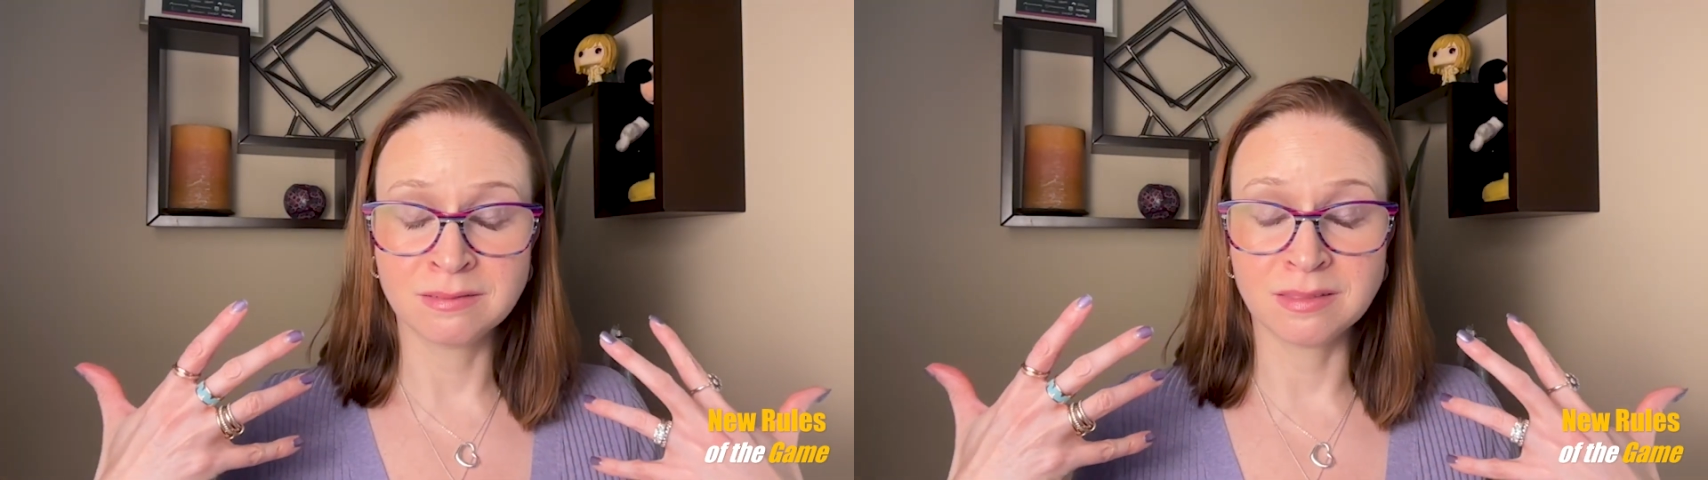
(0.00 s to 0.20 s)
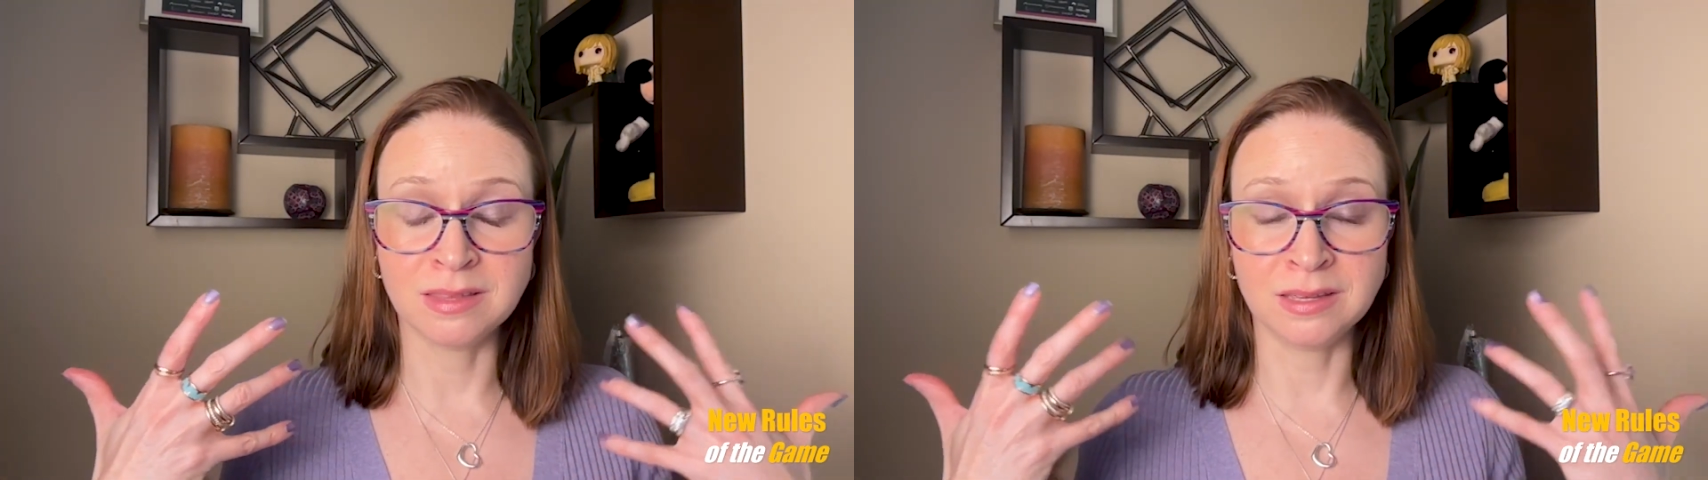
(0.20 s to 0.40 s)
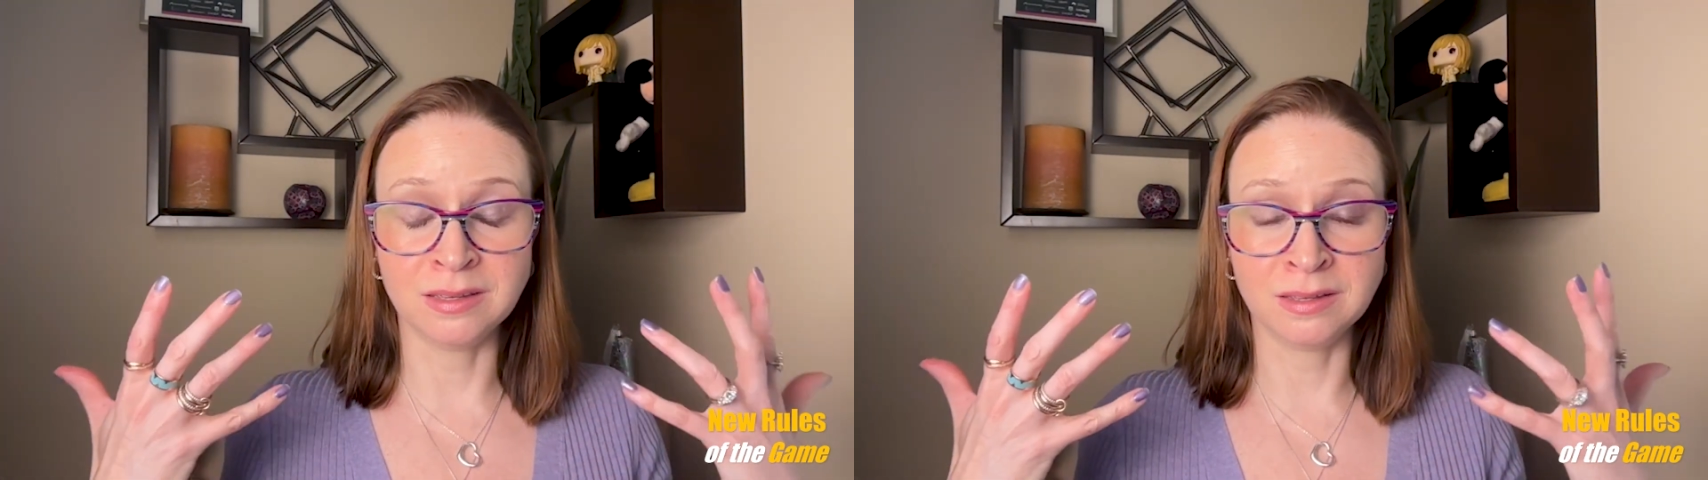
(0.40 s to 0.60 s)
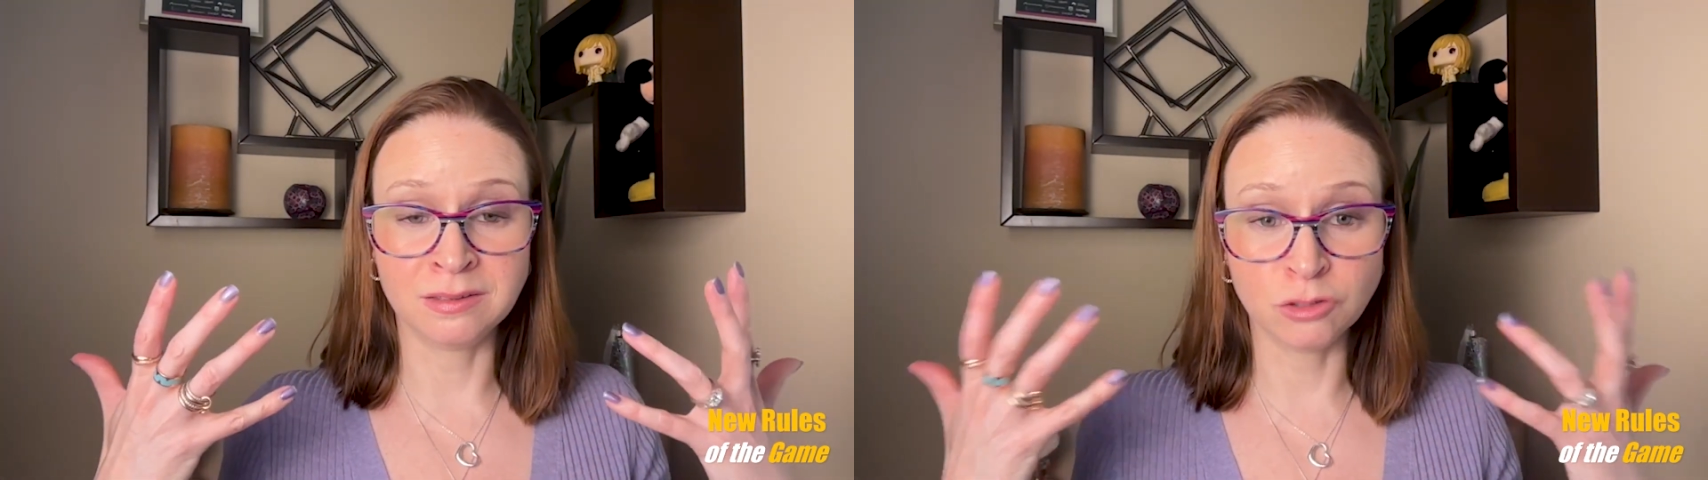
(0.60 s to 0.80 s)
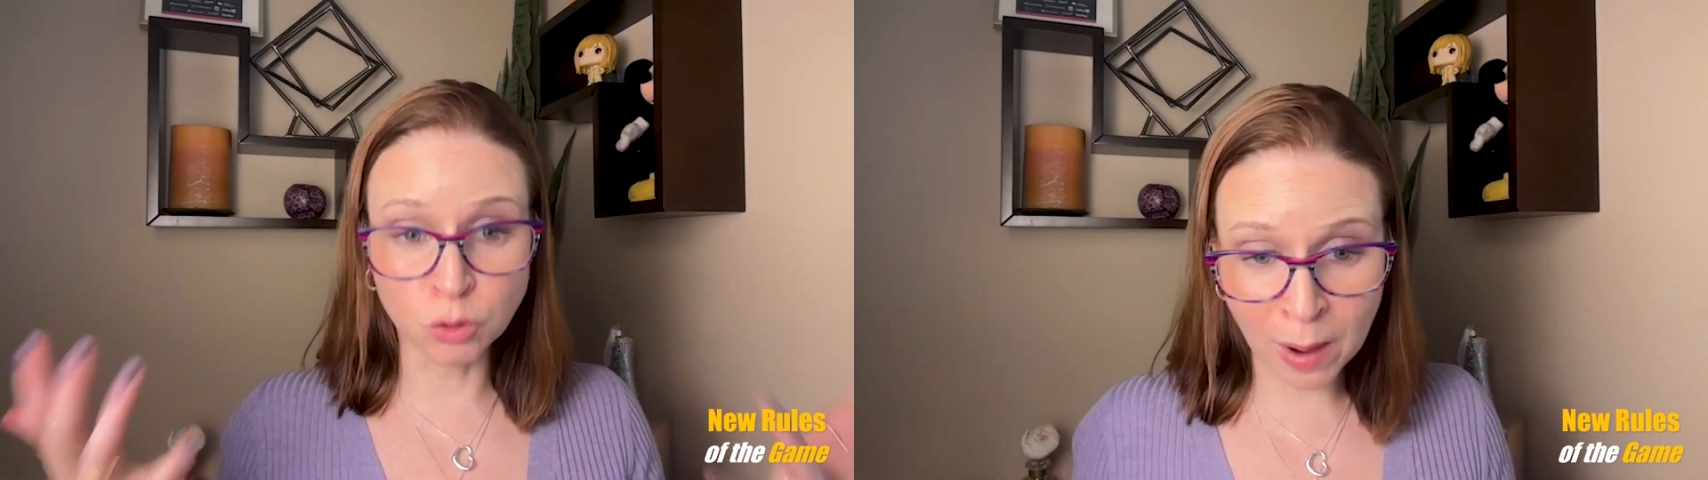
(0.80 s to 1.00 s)
the
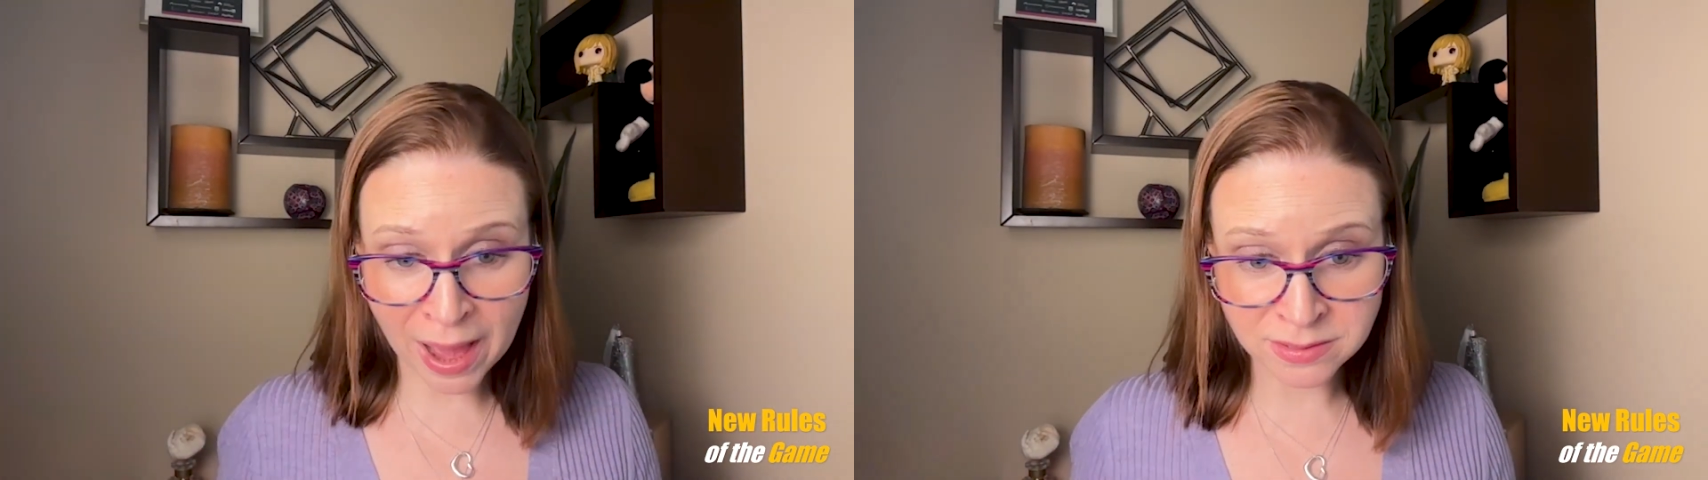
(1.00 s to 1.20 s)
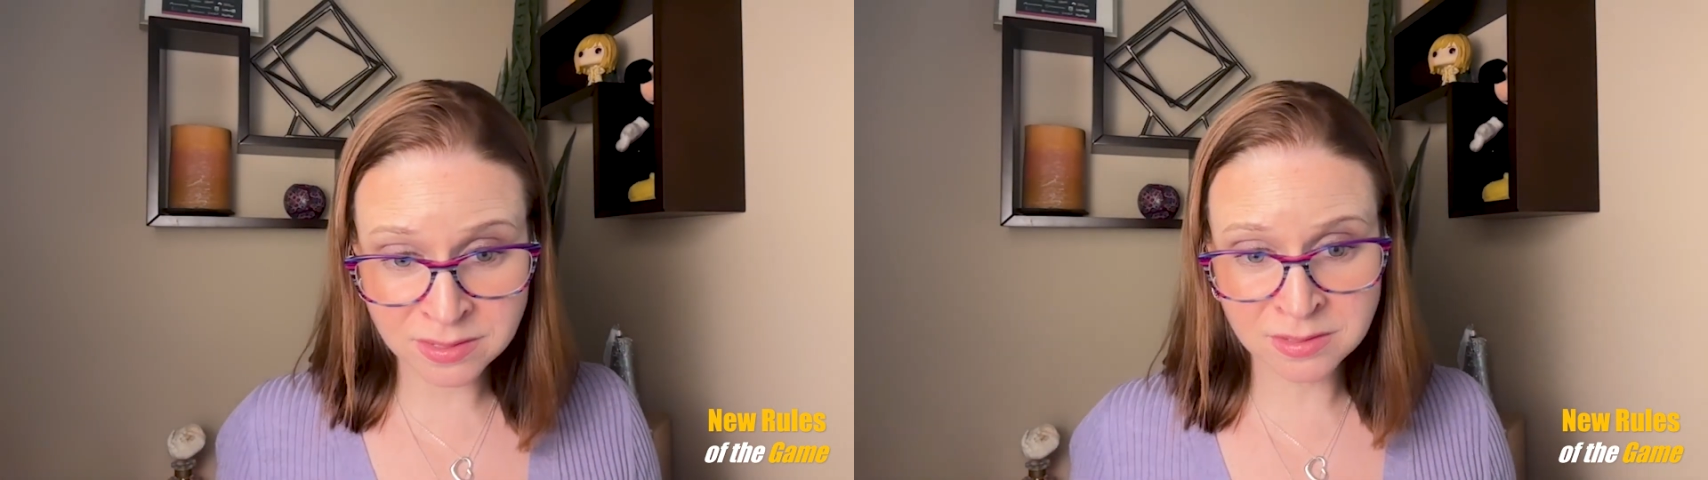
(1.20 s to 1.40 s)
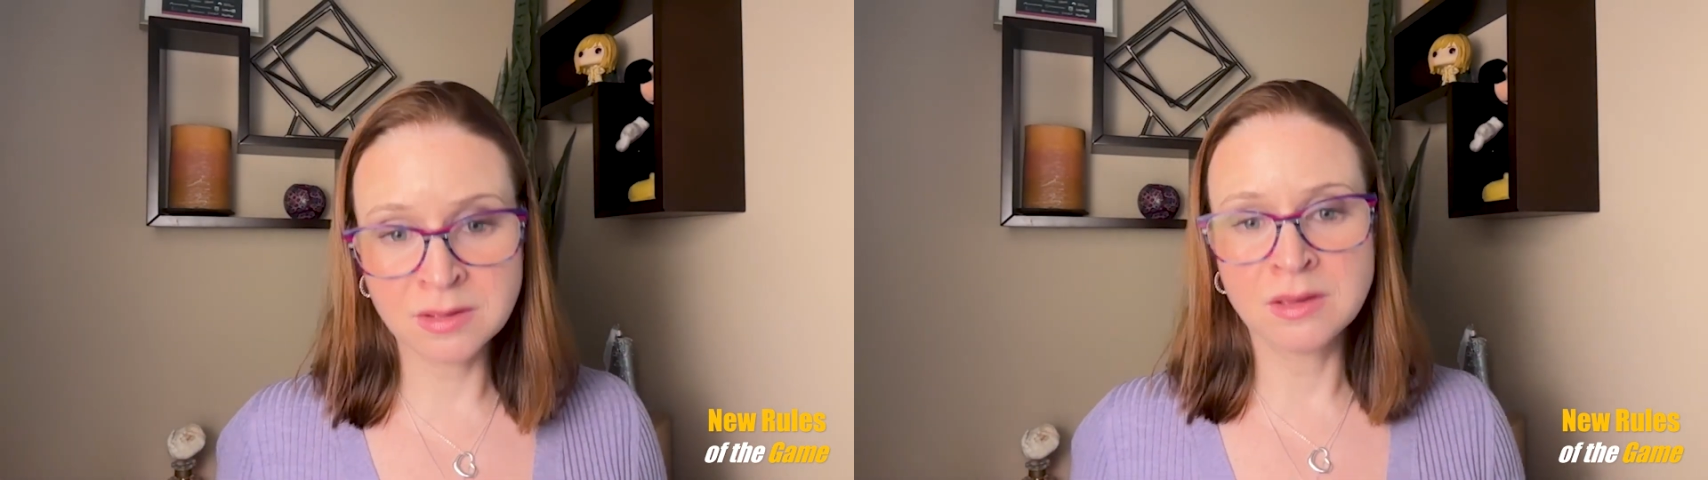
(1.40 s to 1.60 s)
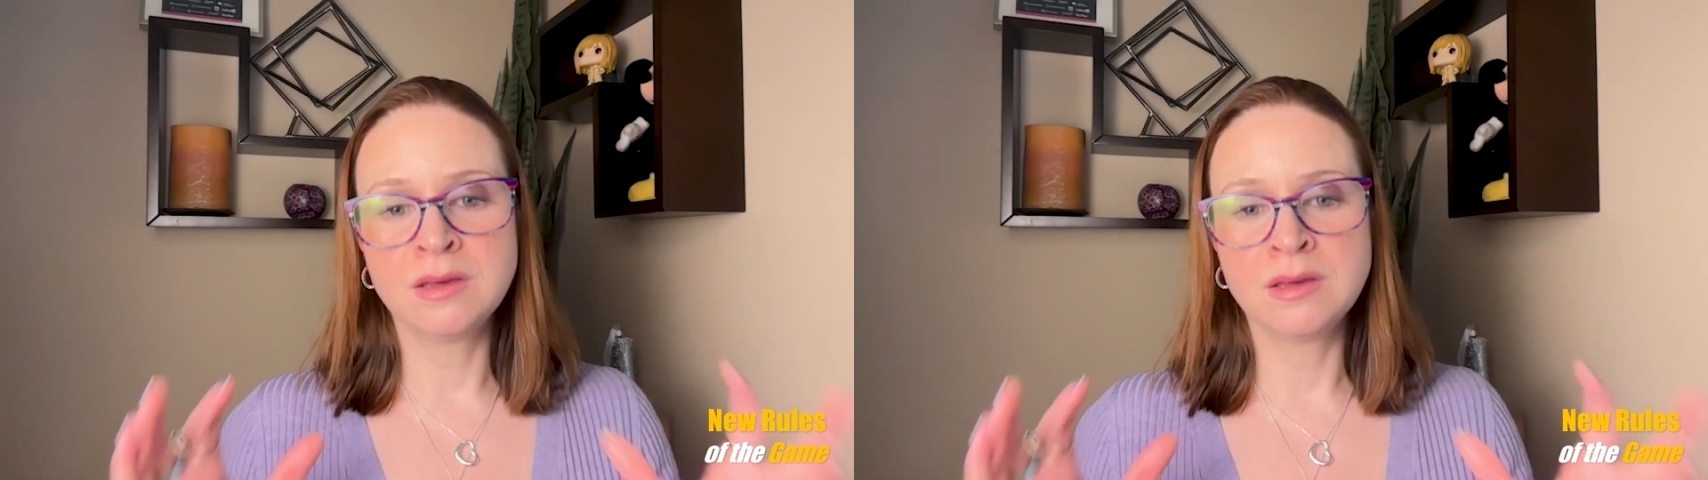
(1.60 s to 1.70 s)
US,